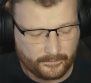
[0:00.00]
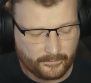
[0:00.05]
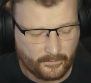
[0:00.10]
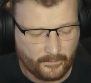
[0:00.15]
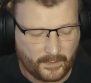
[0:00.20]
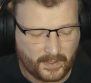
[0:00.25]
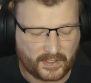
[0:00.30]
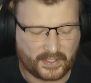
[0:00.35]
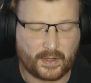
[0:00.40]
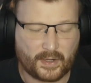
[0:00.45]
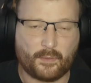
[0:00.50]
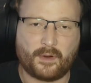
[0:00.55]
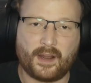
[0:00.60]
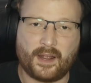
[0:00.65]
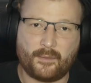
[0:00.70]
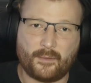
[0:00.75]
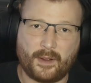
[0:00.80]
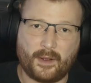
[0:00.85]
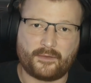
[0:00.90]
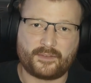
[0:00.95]
because I'm going
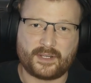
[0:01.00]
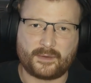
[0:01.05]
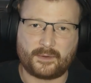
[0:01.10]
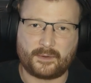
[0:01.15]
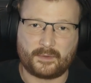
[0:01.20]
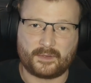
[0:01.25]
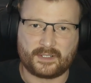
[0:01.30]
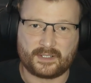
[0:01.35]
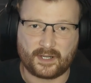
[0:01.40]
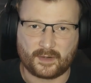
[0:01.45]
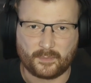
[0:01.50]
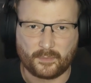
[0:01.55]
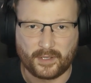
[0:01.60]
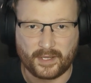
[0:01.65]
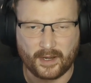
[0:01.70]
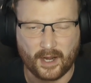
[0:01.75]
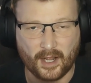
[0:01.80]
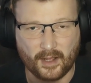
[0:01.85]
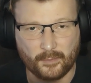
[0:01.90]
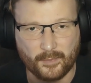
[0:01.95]
to start playing
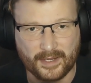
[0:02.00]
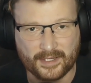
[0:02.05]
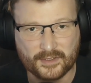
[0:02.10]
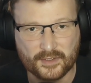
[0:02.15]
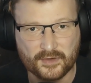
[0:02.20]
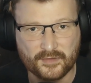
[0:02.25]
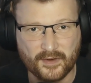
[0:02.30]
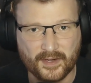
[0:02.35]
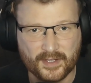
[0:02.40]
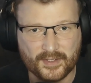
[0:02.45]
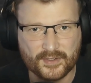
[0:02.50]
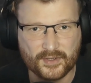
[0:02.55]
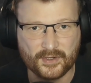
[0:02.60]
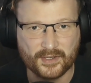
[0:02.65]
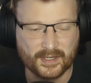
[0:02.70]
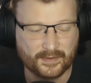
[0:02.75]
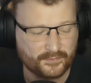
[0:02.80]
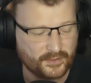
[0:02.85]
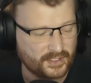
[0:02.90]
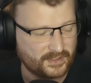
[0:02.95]
Alan Wake 2 very soon because
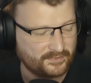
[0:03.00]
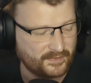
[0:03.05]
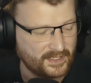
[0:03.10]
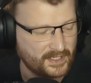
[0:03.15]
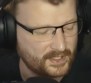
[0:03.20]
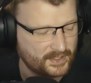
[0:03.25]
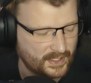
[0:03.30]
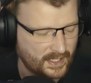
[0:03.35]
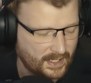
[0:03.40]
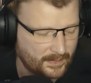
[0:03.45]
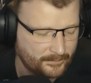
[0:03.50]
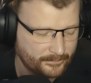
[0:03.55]
I've just finished that.